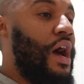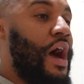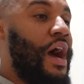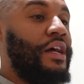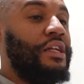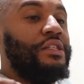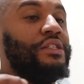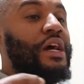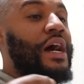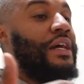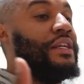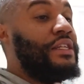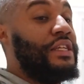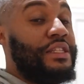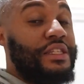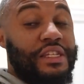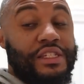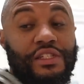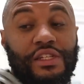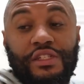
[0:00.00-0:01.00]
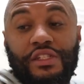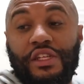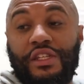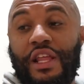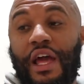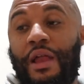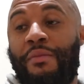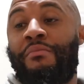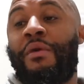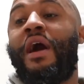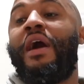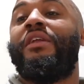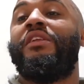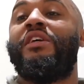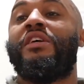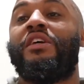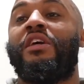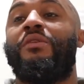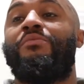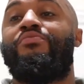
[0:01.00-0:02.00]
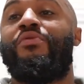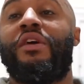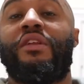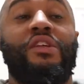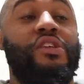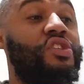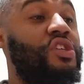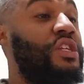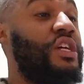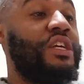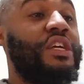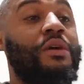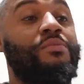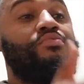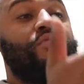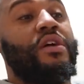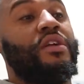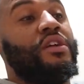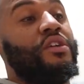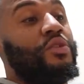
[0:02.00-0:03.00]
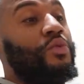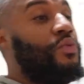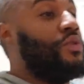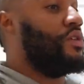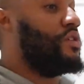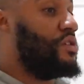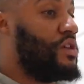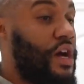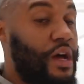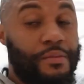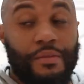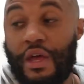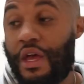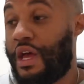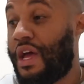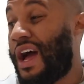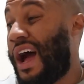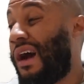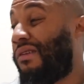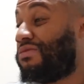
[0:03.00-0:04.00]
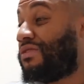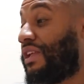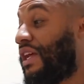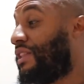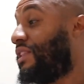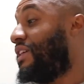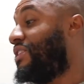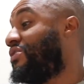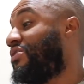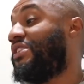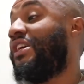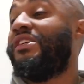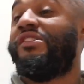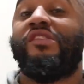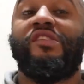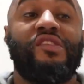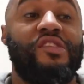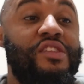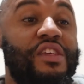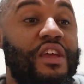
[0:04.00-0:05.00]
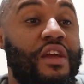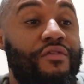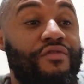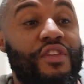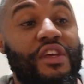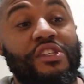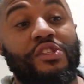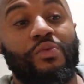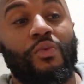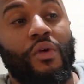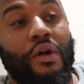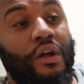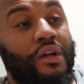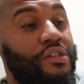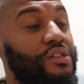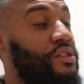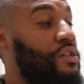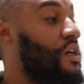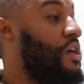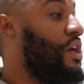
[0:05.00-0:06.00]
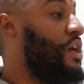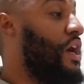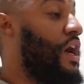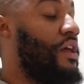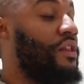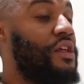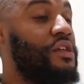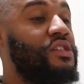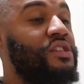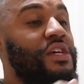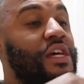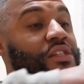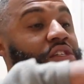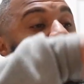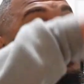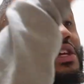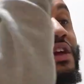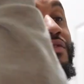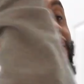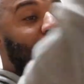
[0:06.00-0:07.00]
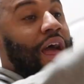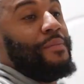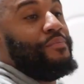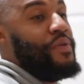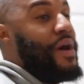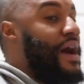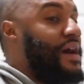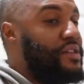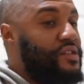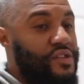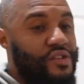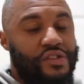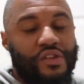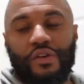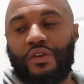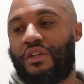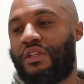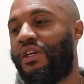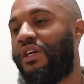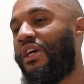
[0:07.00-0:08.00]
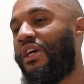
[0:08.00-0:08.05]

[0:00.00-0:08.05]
I did this, and that. Maya didn't get pregnant. She didn't get pregnant in the wintertime. I was like, let's test and see if this works. Hey, let's test and see if that passes on.